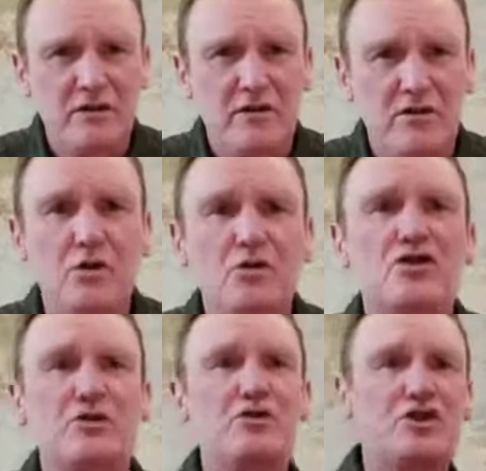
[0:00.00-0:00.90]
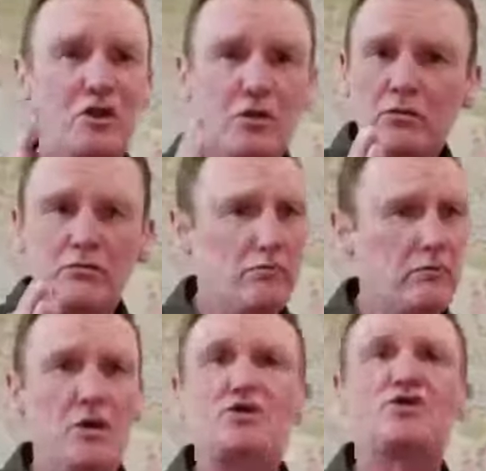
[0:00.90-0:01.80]
Not too
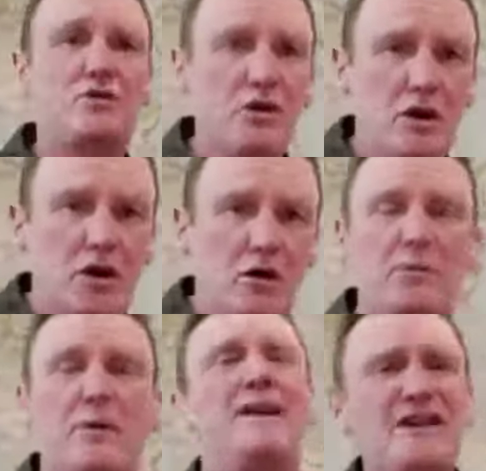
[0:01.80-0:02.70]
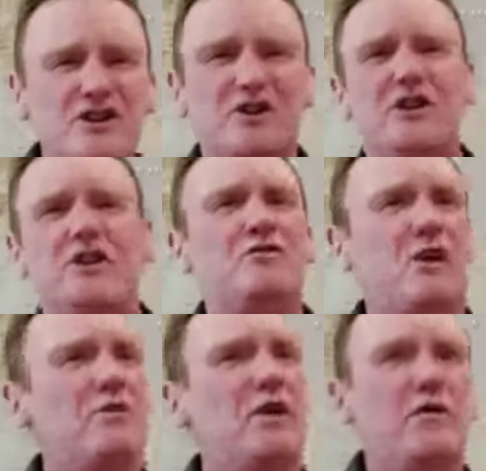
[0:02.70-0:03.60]
short, not too long, but make sure that you
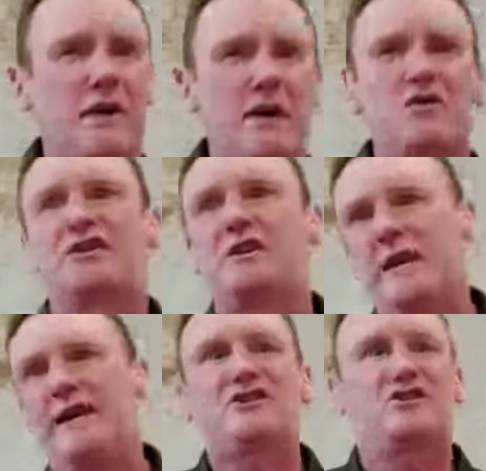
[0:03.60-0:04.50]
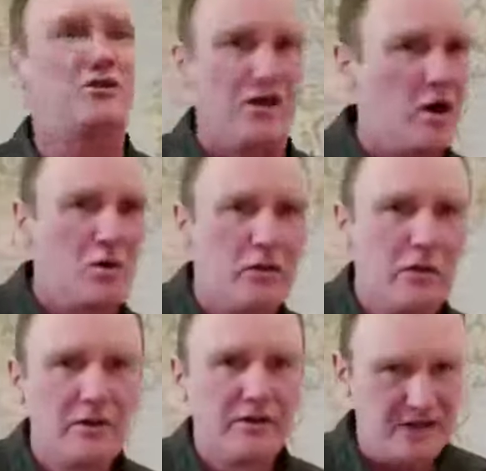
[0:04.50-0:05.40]
don't only answer yes or
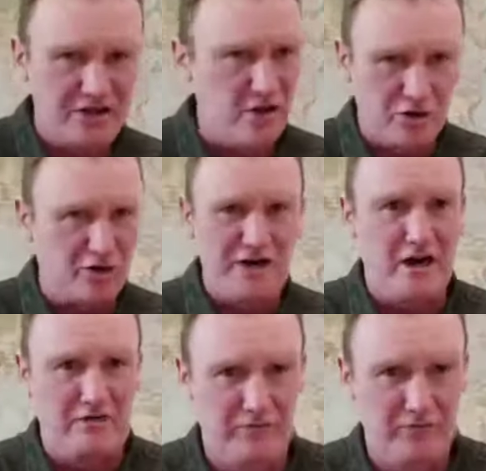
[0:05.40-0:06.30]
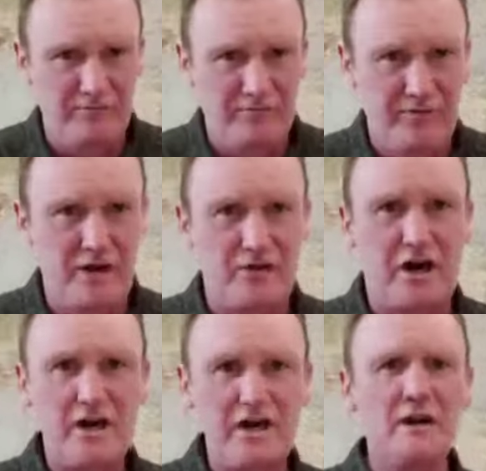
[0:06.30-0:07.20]
no. That's not good enough,
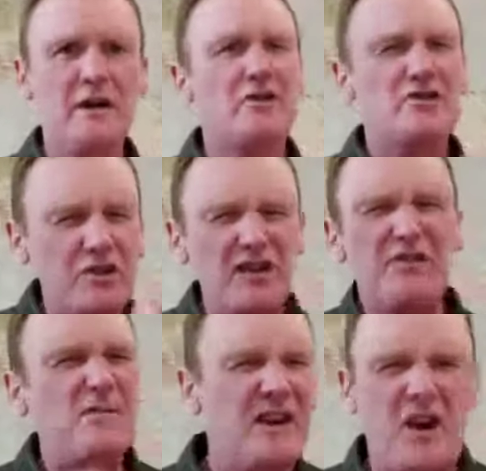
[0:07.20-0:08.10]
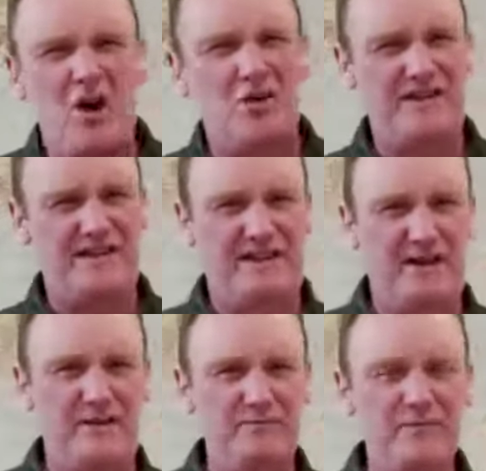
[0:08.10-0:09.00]
okay? So give them an answer.
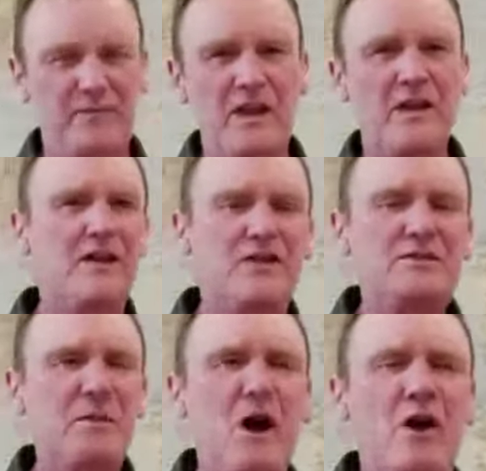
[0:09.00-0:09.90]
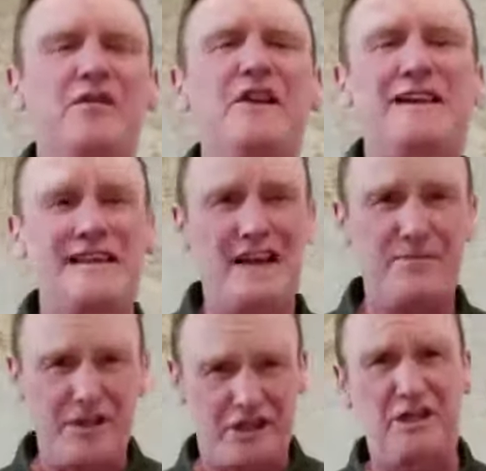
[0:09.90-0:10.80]
This part of the
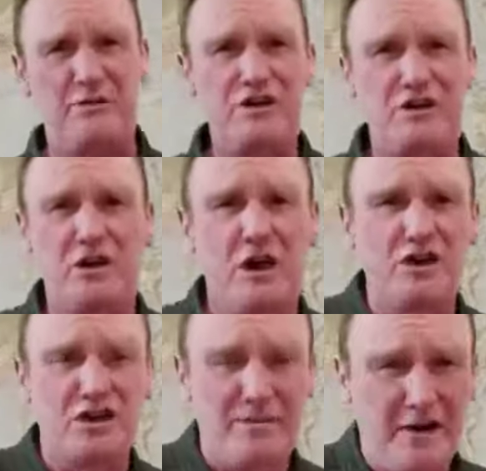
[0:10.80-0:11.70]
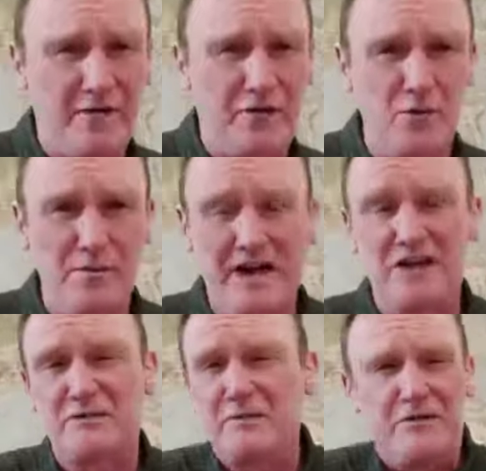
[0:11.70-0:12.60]
exam in theory should last about 4
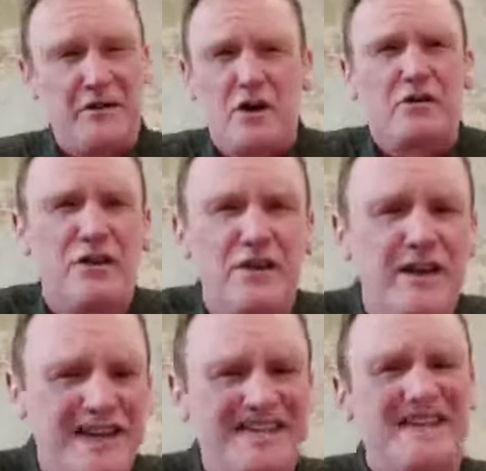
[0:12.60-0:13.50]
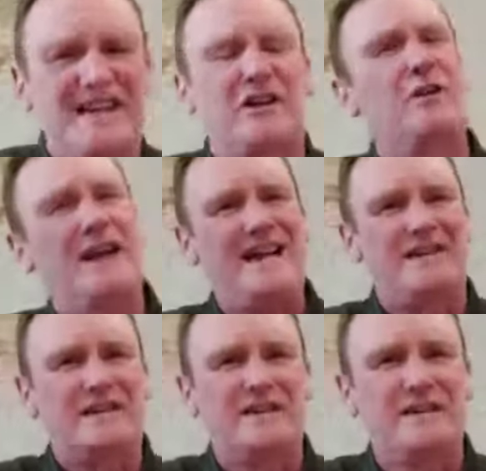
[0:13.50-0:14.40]
minutes, but very often it's a little
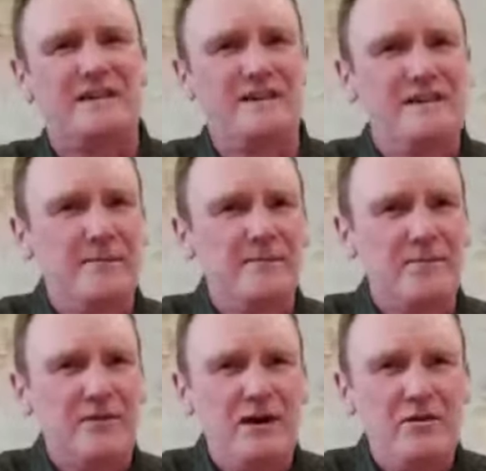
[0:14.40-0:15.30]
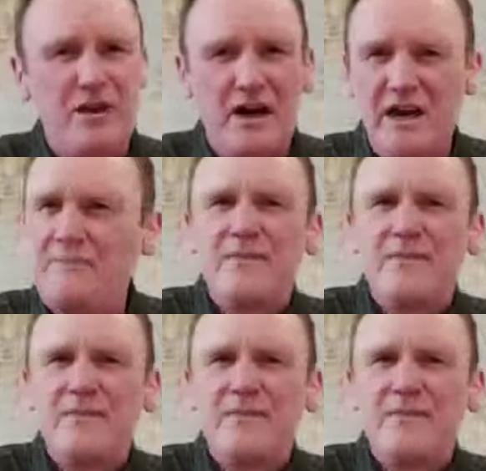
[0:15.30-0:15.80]
less, okay?